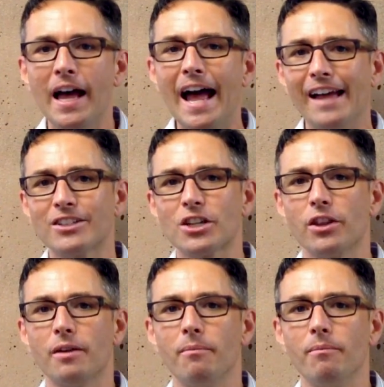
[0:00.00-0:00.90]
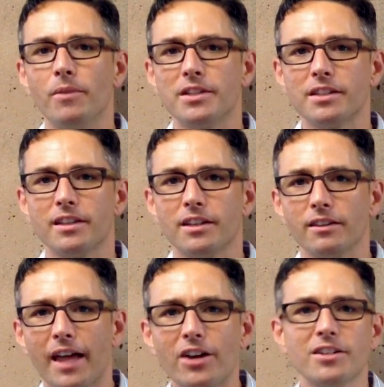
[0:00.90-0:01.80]
And so the, this, the
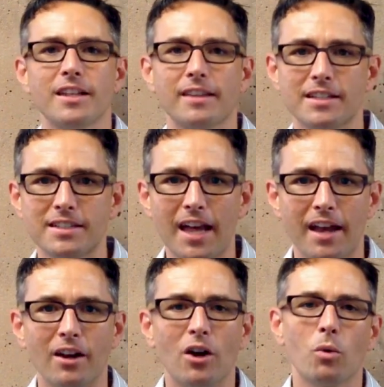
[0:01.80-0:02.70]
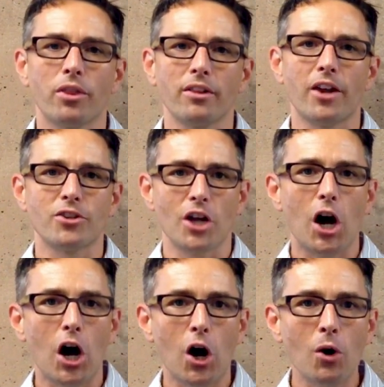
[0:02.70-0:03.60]
letters that they sent were the letters
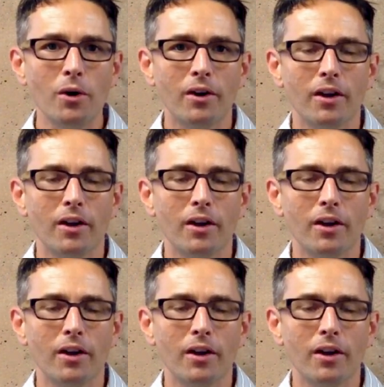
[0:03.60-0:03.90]
O,